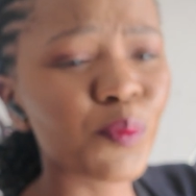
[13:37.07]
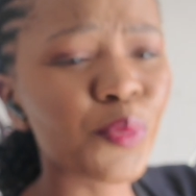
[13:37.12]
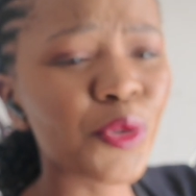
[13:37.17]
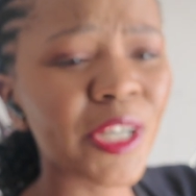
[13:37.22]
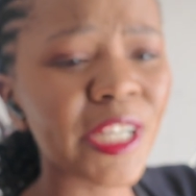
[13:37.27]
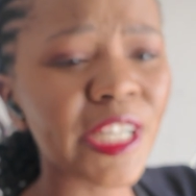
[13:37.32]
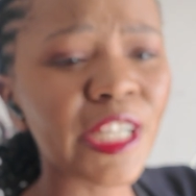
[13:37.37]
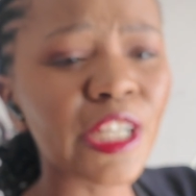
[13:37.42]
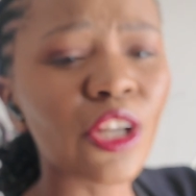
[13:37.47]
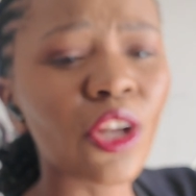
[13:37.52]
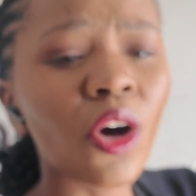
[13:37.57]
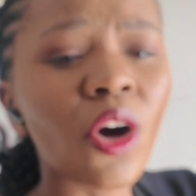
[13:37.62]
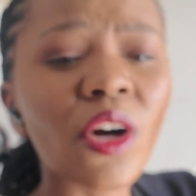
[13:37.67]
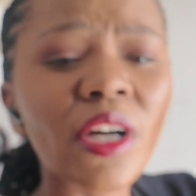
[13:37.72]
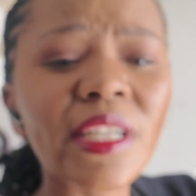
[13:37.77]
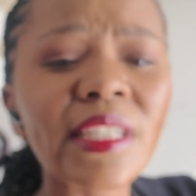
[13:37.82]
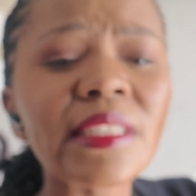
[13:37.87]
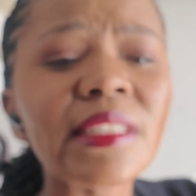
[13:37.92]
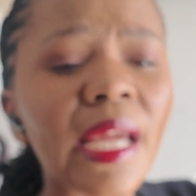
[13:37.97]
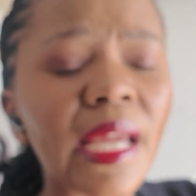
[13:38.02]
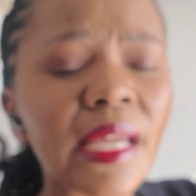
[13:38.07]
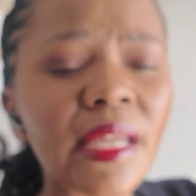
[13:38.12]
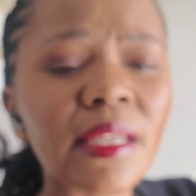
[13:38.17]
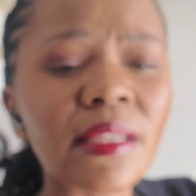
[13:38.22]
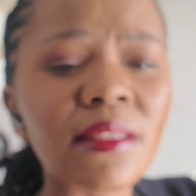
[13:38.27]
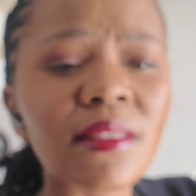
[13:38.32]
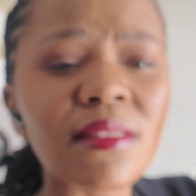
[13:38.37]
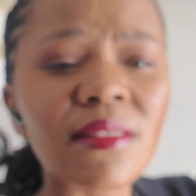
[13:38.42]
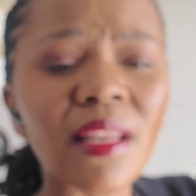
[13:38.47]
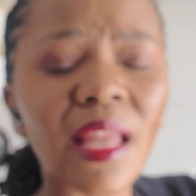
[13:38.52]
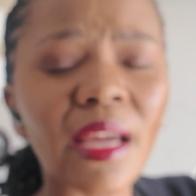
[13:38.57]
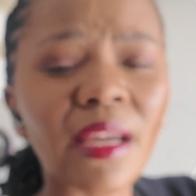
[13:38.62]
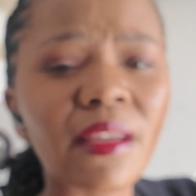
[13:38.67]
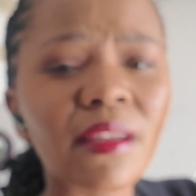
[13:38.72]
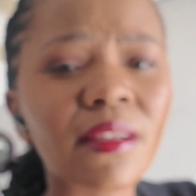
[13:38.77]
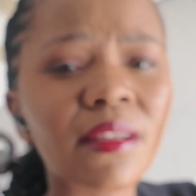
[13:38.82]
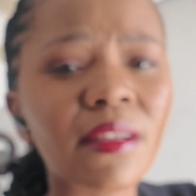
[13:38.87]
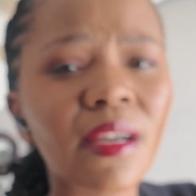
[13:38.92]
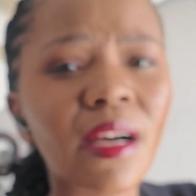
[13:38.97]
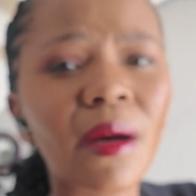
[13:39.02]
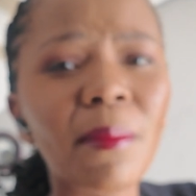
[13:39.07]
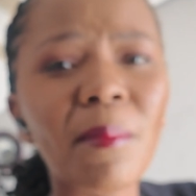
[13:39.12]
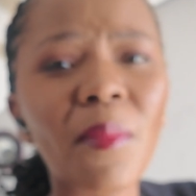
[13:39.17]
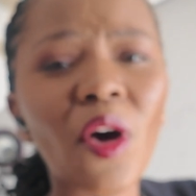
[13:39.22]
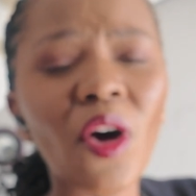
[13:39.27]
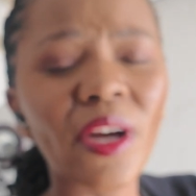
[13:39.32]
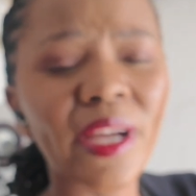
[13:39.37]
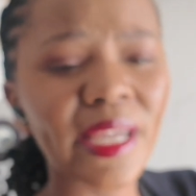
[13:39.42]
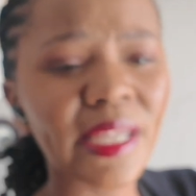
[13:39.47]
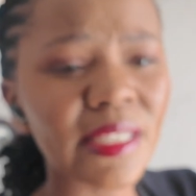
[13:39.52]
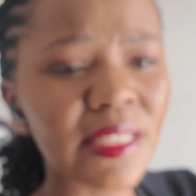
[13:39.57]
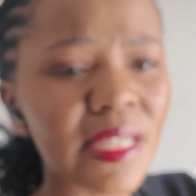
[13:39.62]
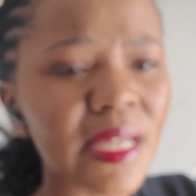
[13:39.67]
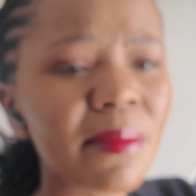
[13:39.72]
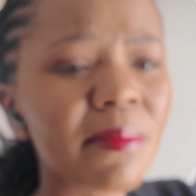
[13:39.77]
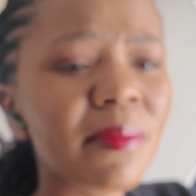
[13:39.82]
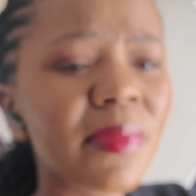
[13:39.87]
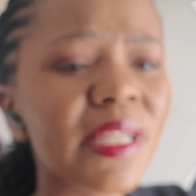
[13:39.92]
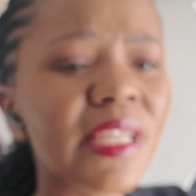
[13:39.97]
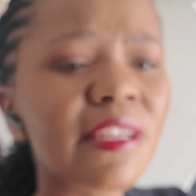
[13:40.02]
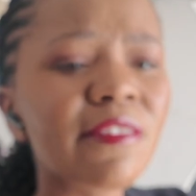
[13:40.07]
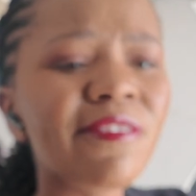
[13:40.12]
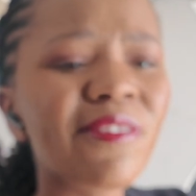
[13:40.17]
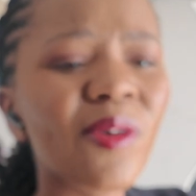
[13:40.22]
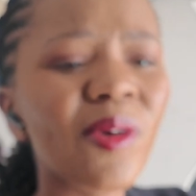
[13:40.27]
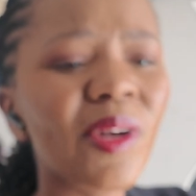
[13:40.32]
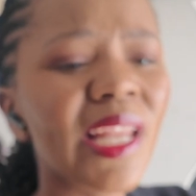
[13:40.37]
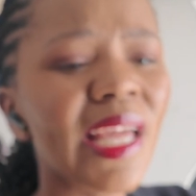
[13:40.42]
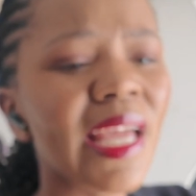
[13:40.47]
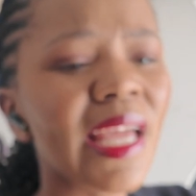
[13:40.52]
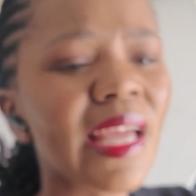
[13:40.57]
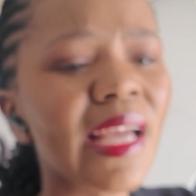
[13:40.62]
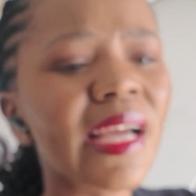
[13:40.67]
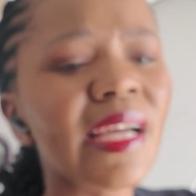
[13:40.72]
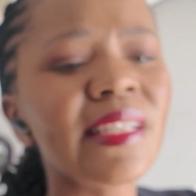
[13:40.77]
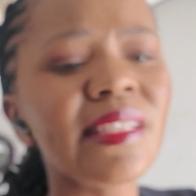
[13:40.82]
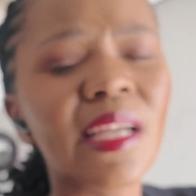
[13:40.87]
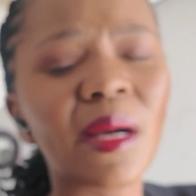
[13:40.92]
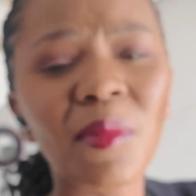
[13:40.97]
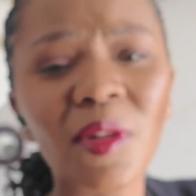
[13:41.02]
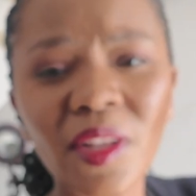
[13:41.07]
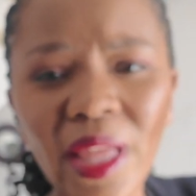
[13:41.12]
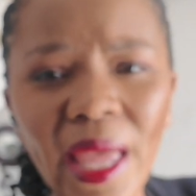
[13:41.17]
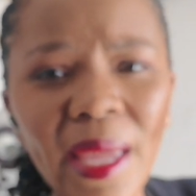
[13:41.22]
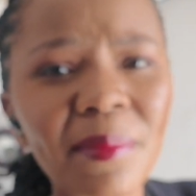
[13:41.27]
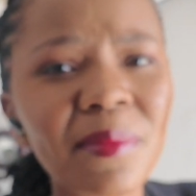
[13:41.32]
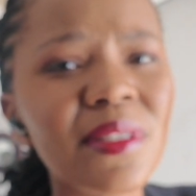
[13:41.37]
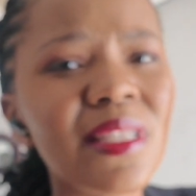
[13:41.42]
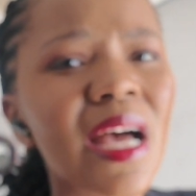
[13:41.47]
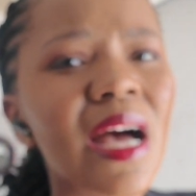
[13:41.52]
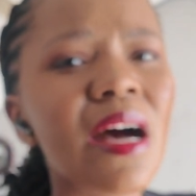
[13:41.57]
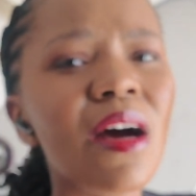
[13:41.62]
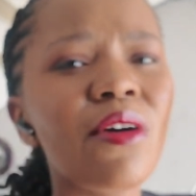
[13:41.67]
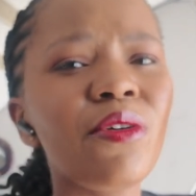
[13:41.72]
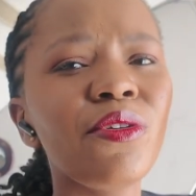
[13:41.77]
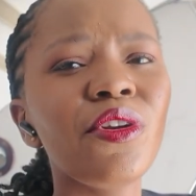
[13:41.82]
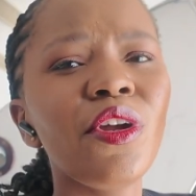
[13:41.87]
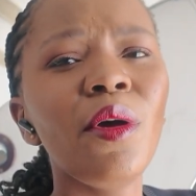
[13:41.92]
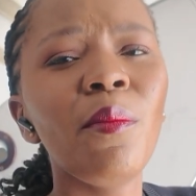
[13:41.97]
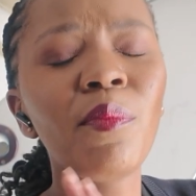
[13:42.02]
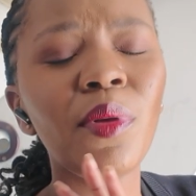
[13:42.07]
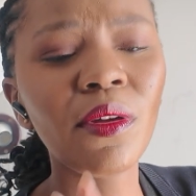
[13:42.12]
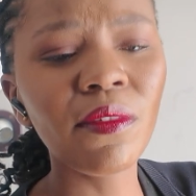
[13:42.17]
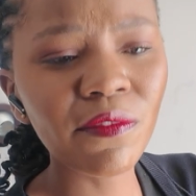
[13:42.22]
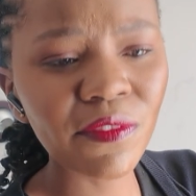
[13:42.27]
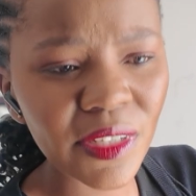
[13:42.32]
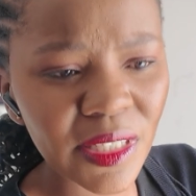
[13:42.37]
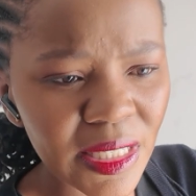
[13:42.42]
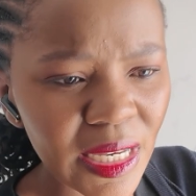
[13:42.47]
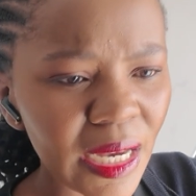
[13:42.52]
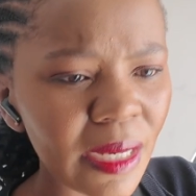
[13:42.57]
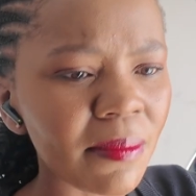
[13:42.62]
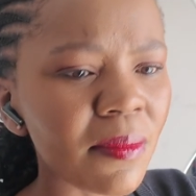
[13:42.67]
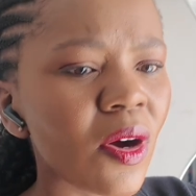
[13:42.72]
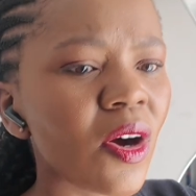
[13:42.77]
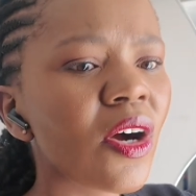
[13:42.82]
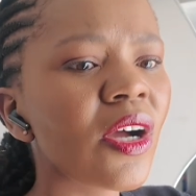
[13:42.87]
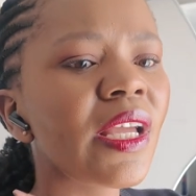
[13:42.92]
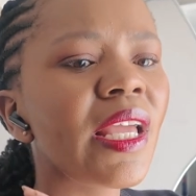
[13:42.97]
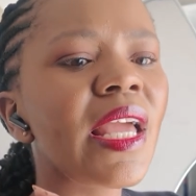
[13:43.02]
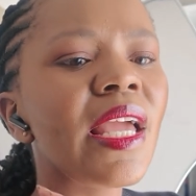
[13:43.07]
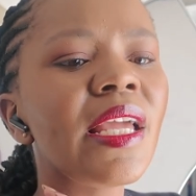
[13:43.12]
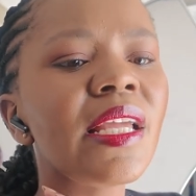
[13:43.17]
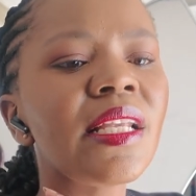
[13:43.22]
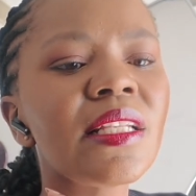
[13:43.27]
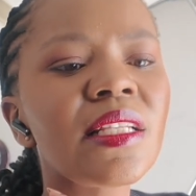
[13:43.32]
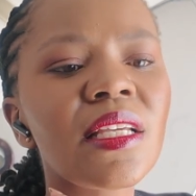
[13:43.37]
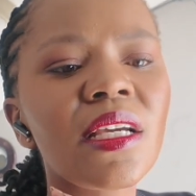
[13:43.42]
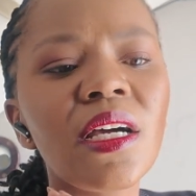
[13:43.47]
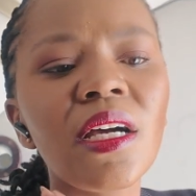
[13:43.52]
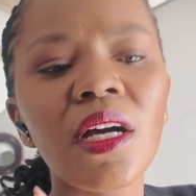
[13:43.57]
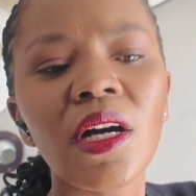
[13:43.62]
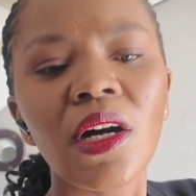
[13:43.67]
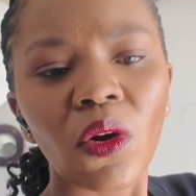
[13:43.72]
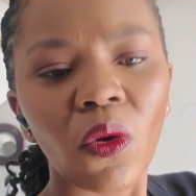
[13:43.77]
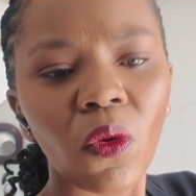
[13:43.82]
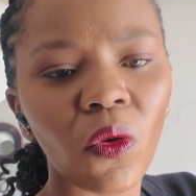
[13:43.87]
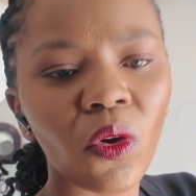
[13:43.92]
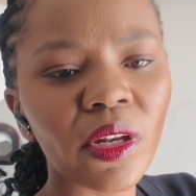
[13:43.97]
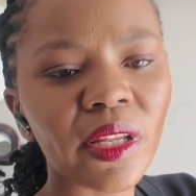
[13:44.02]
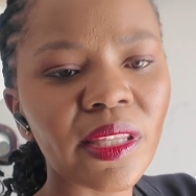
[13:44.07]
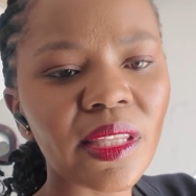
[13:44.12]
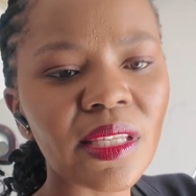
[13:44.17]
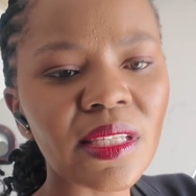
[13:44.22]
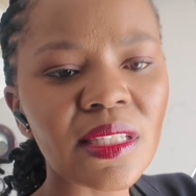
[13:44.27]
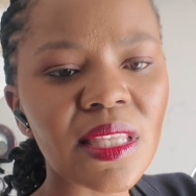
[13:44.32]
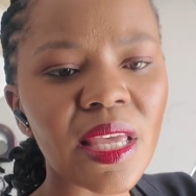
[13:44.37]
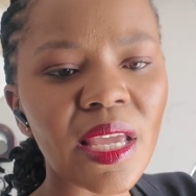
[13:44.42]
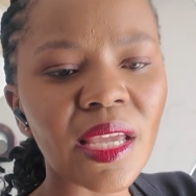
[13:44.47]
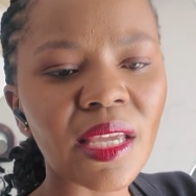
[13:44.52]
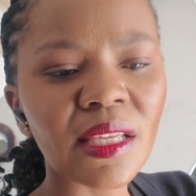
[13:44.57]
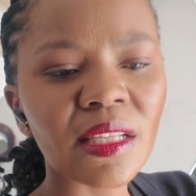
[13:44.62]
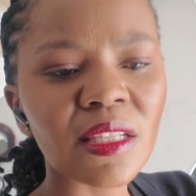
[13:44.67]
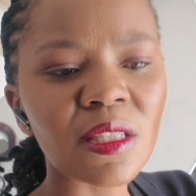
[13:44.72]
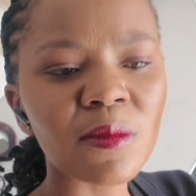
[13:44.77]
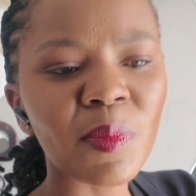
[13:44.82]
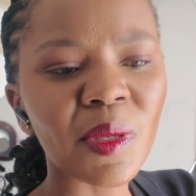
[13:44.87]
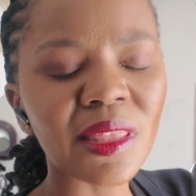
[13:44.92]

pretty long days, like a Margate Kimberley 4-leg, a double Cape Town, a Bloemfontein Margate, all of these things.